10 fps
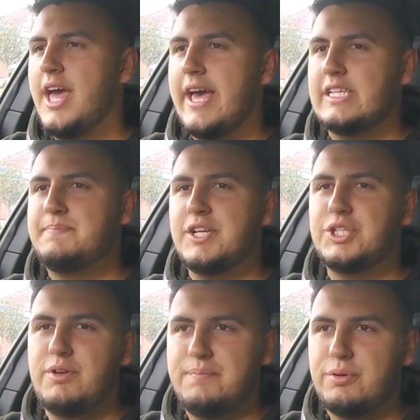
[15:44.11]

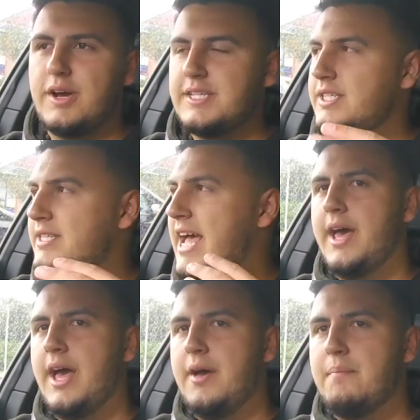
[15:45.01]
especially with prices
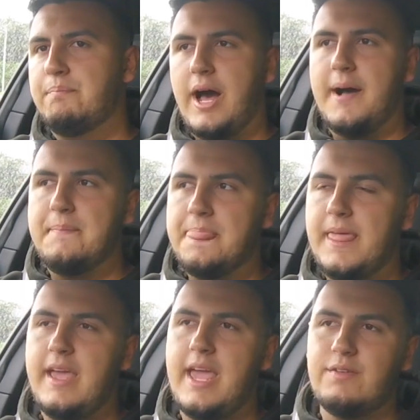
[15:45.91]
now. But
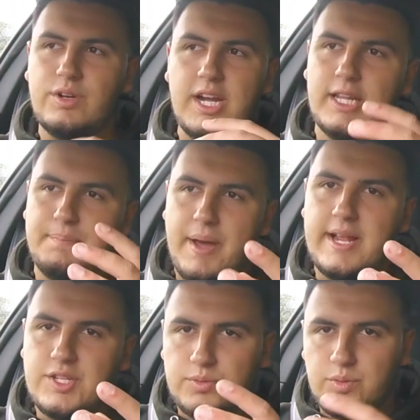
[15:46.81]
it really
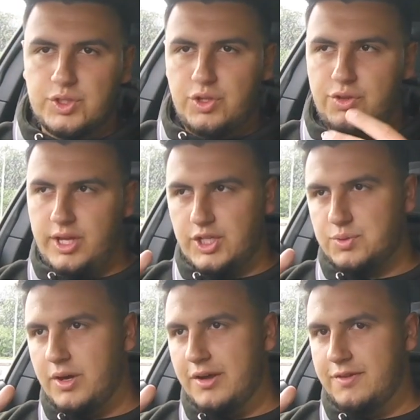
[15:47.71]
depends on what you
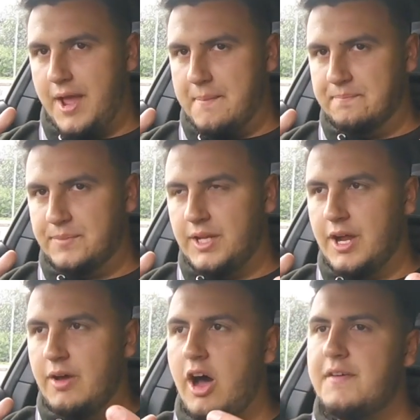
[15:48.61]
think's worth it. You
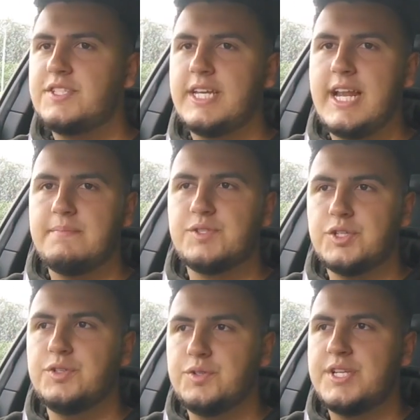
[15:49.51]
know, I've seen
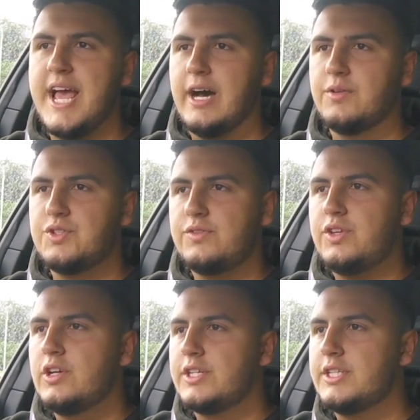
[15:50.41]
M2s now. So if
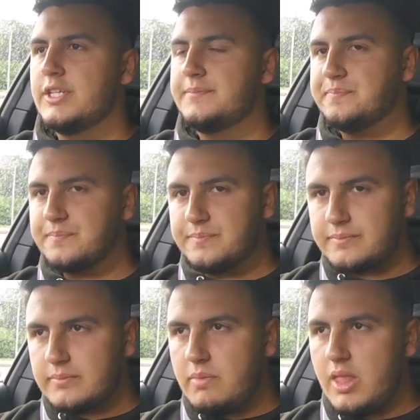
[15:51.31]
you look at
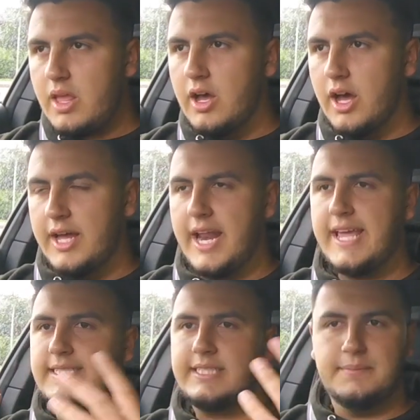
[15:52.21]
an
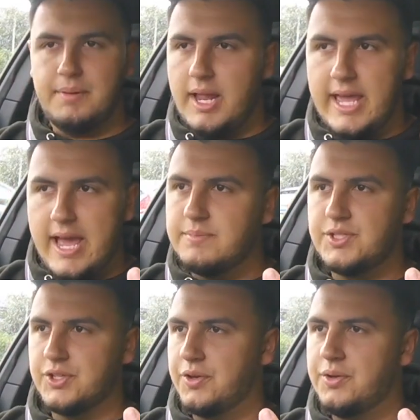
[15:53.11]
18 plate
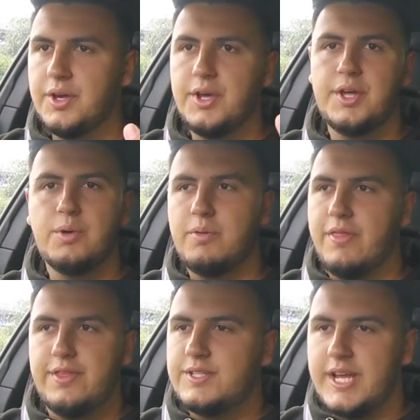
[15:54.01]
M2
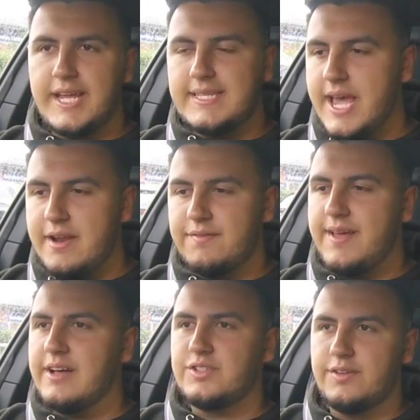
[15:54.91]
with, say,
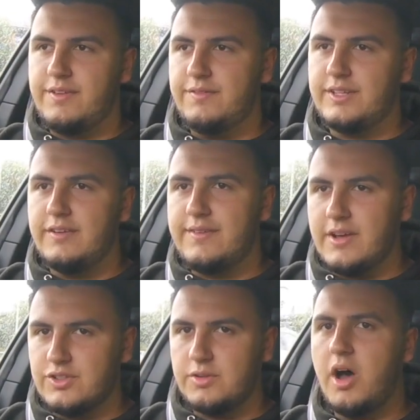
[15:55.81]
10,000,
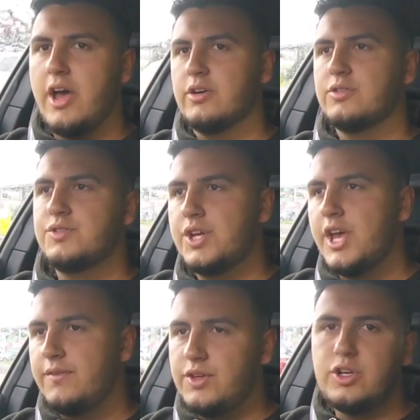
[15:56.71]
15,000 miles,
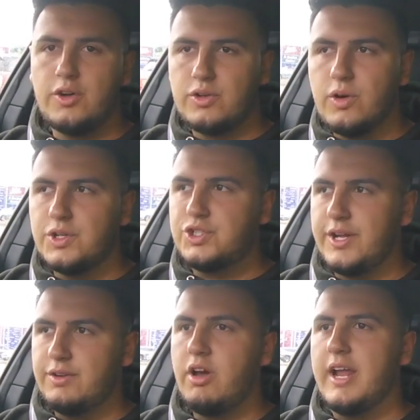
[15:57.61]
if you go on Auto
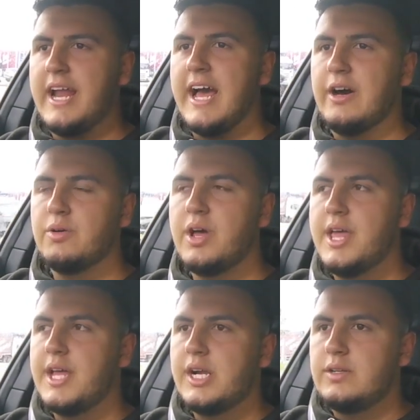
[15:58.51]
Trader right now,
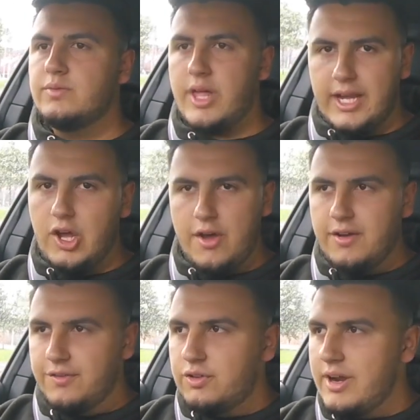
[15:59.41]
they're
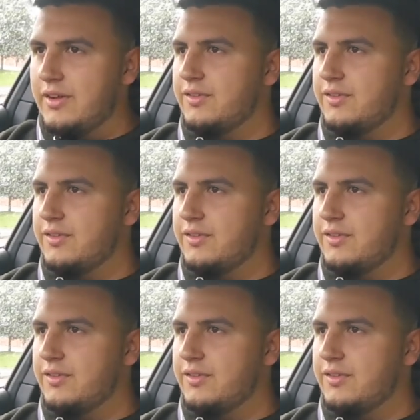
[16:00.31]
going for around